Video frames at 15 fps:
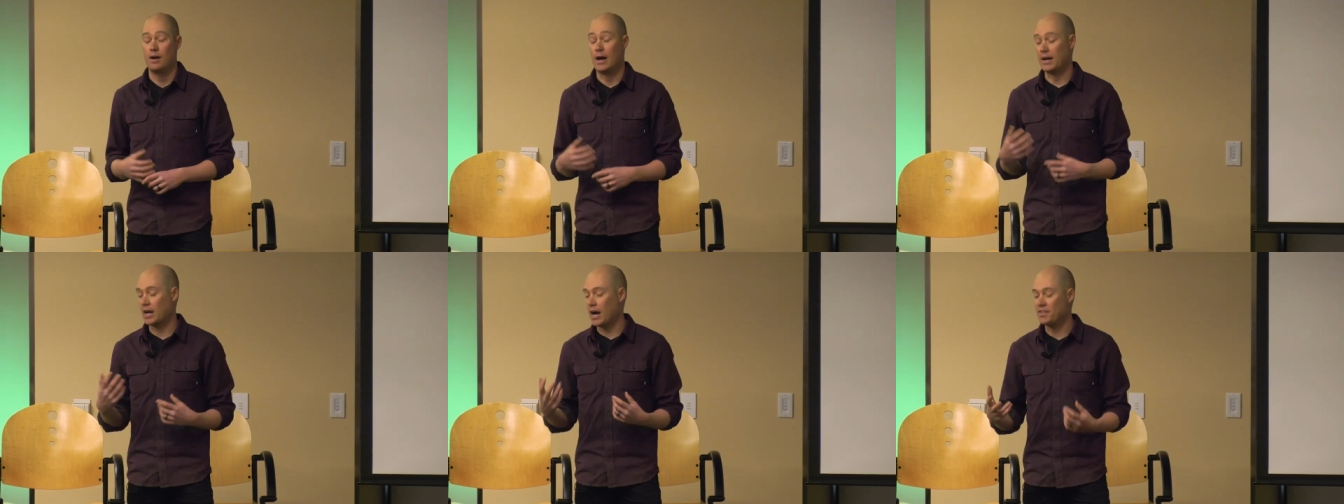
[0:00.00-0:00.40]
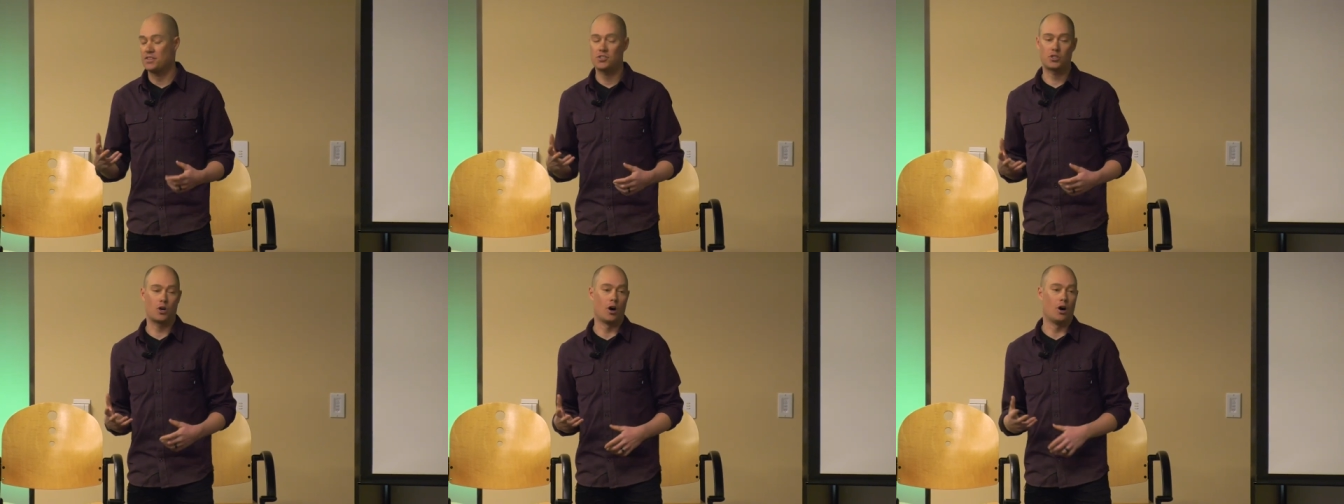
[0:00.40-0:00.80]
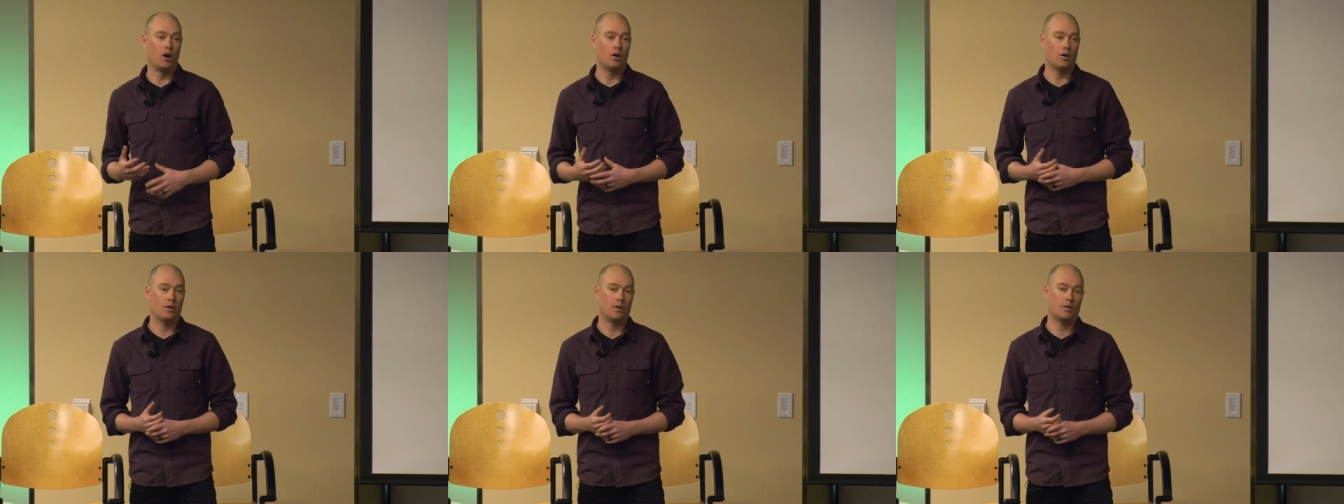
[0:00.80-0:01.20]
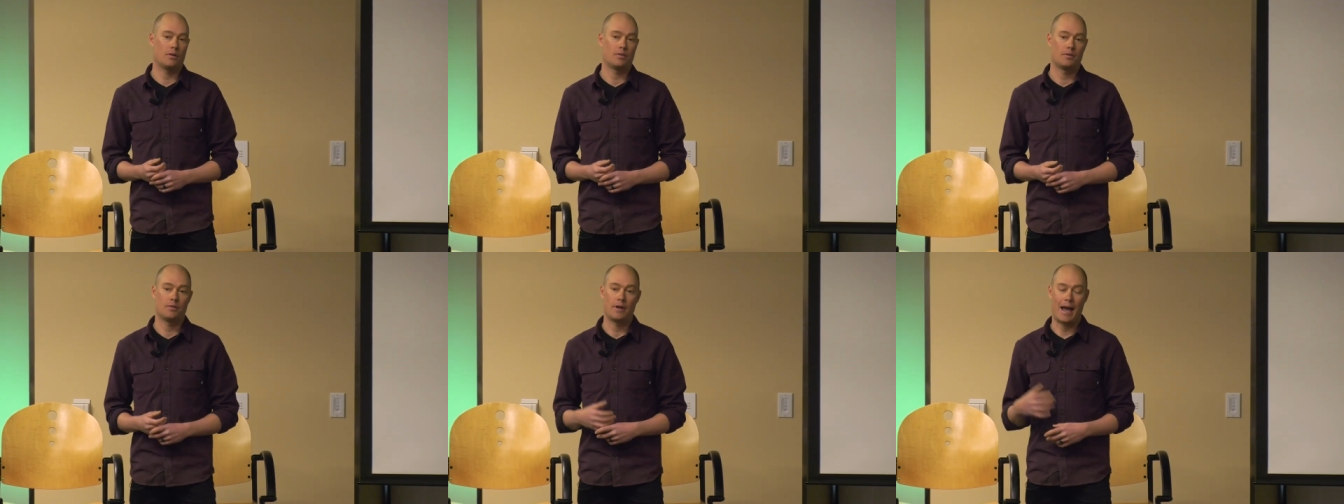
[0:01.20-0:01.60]
I got this call
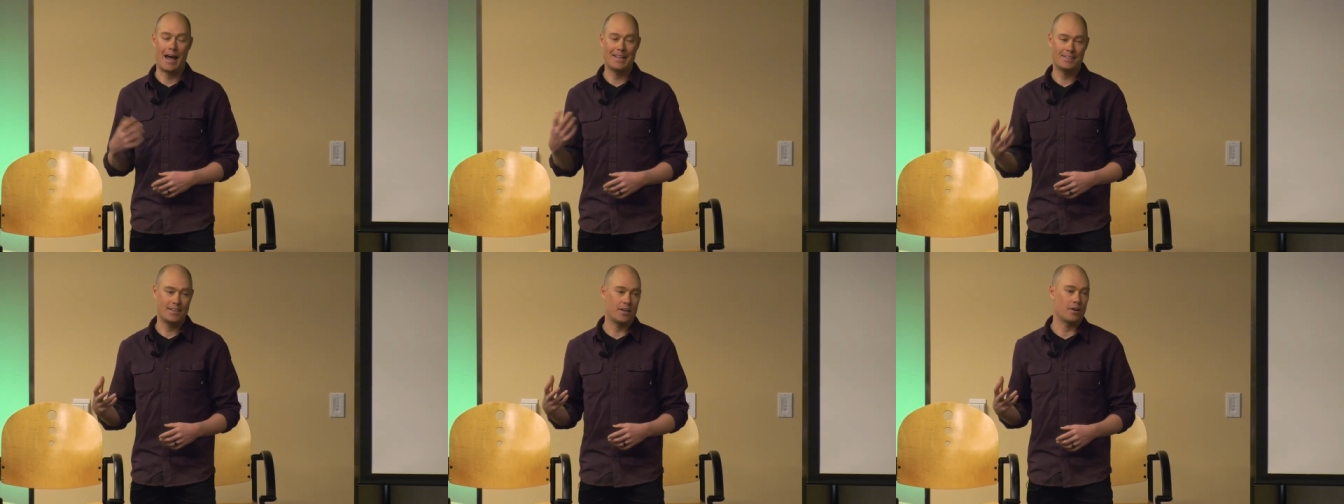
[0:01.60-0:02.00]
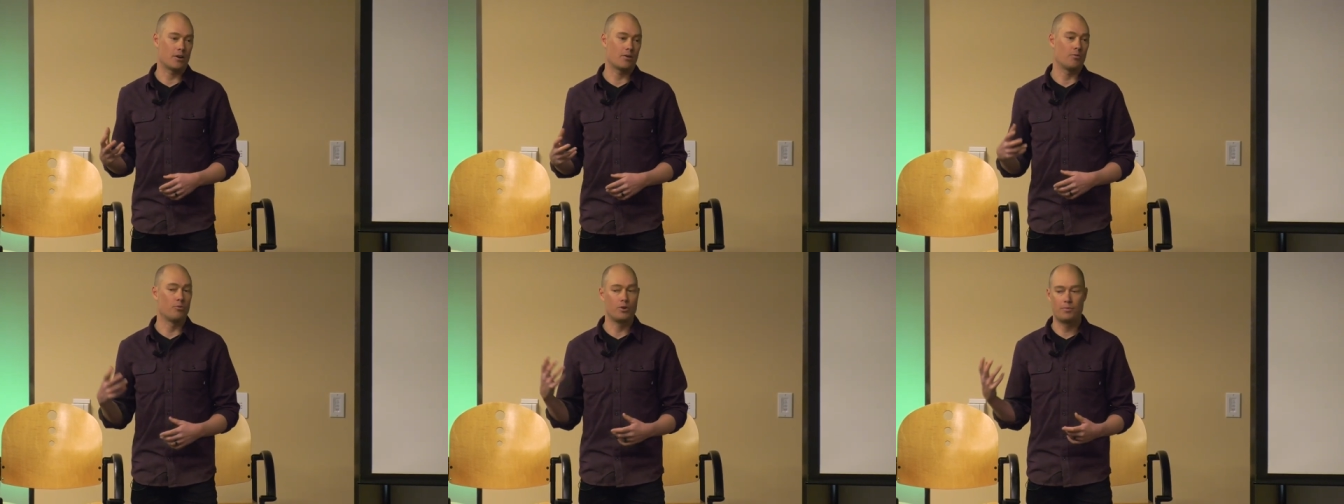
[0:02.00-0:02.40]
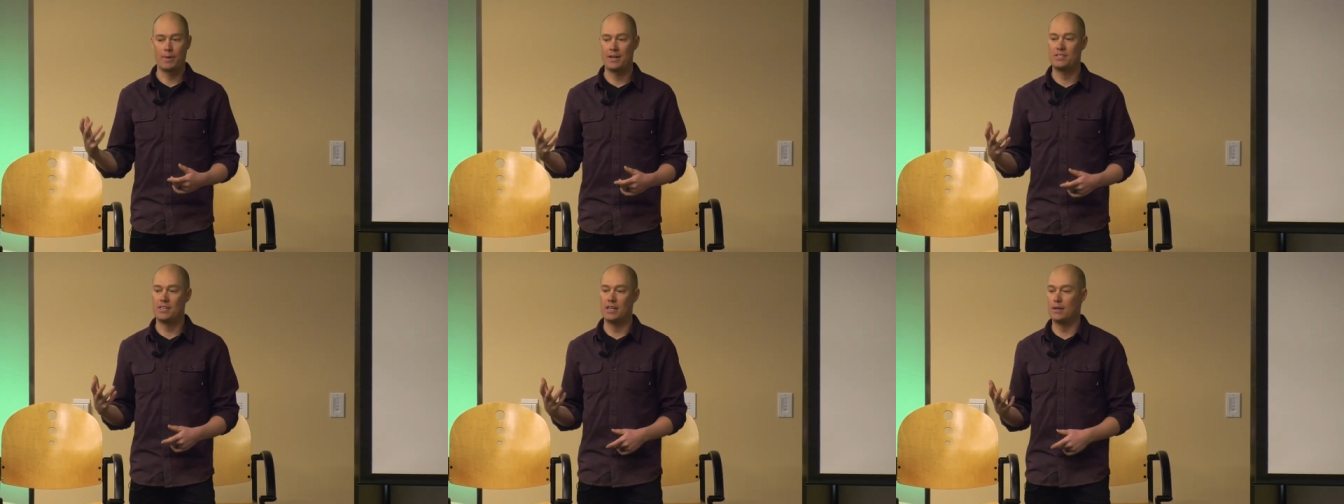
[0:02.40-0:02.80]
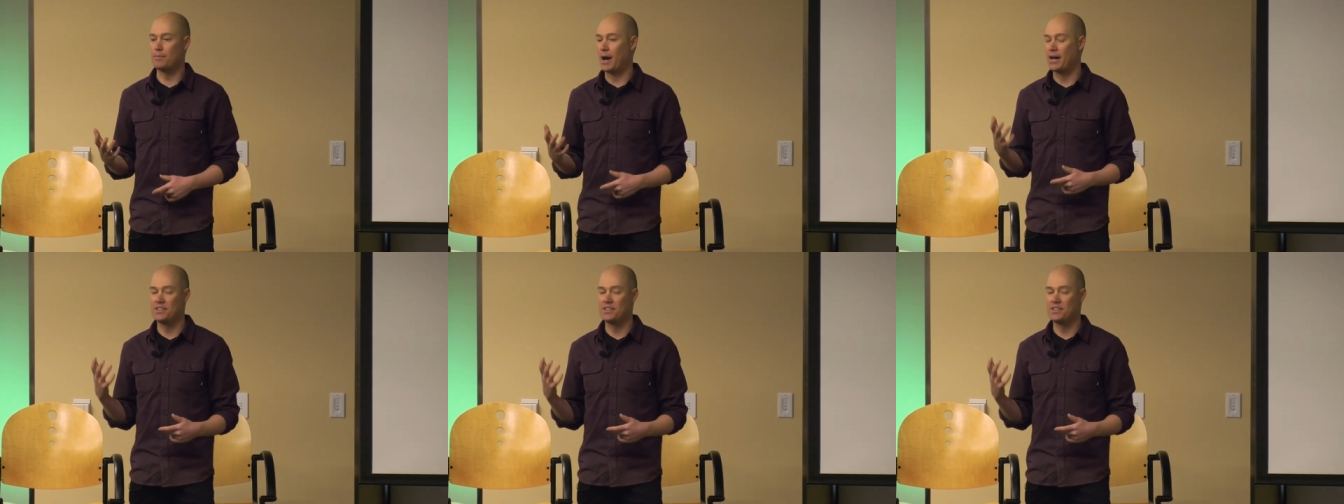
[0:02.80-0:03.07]
at dinner with my team.